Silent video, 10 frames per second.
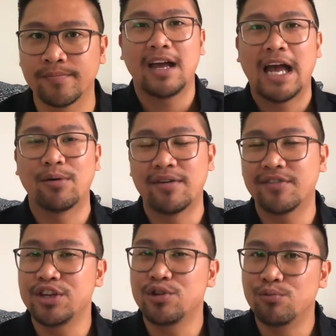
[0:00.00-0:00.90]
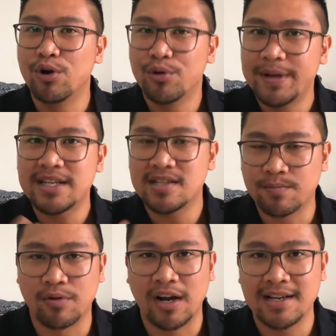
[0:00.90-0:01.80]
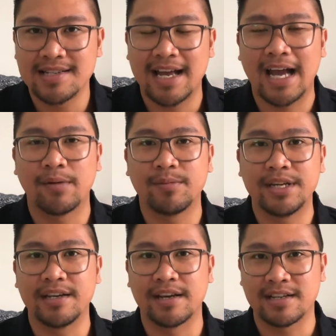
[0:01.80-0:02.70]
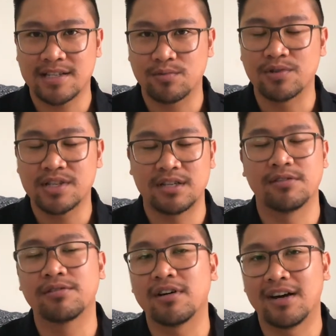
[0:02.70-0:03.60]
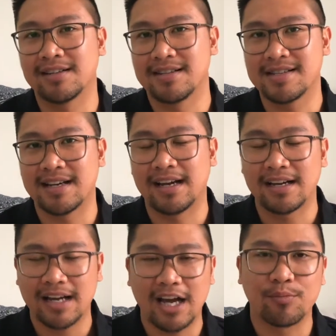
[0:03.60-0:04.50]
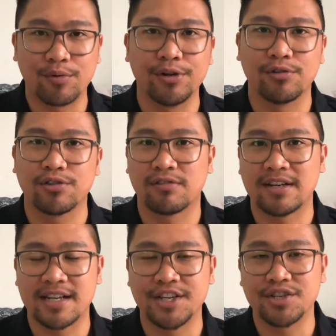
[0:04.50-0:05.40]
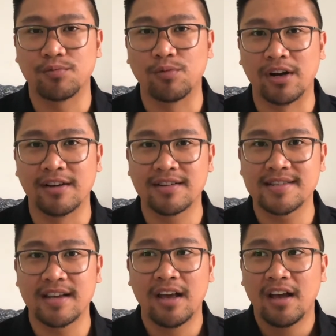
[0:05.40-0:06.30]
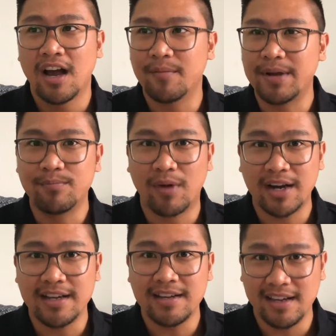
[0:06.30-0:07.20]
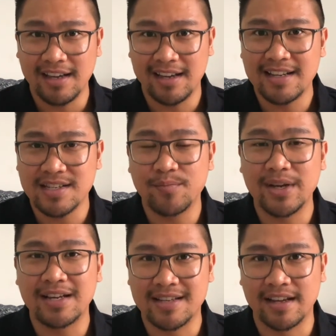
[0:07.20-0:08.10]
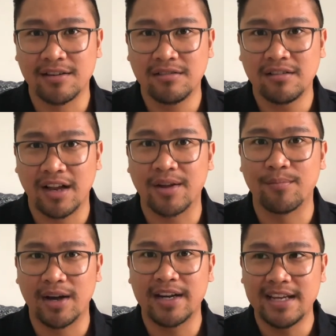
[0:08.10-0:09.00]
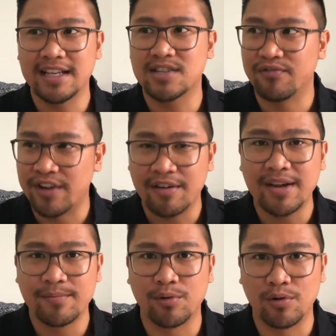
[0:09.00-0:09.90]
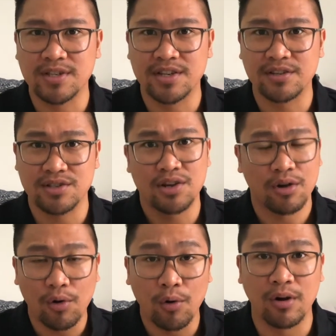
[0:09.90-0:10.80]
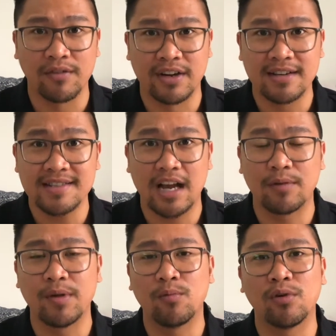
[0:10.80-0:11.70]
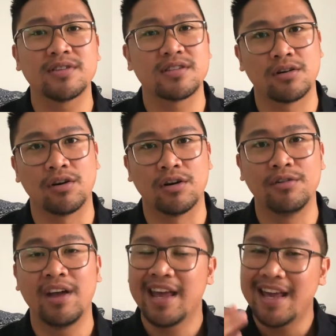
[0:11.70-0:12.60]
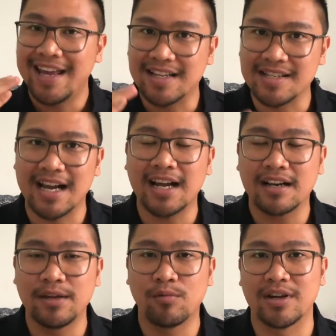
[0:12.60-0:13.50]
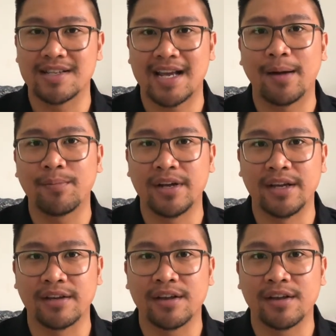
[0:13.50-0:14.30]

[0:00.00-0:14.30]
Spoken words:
However, you will be surprised at how many guests will still not understand how pre-authorization works. I mean, money, it is a big deal. Like, money is very important to all of us, and we want to know exactly what is happening